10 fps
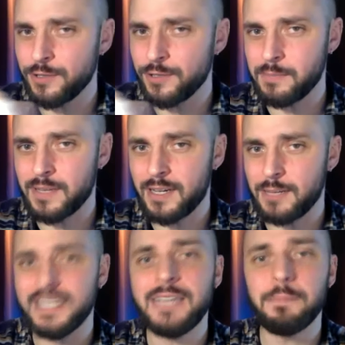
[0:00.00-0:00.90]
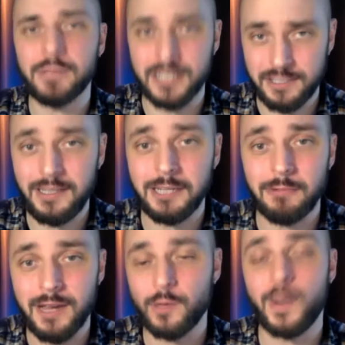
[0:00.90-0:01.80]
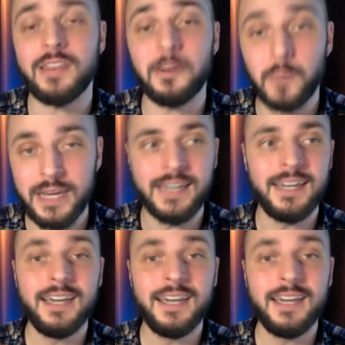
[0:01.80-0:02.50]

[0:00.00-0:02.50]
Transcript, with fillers: sometimes implicitly, right? The way that we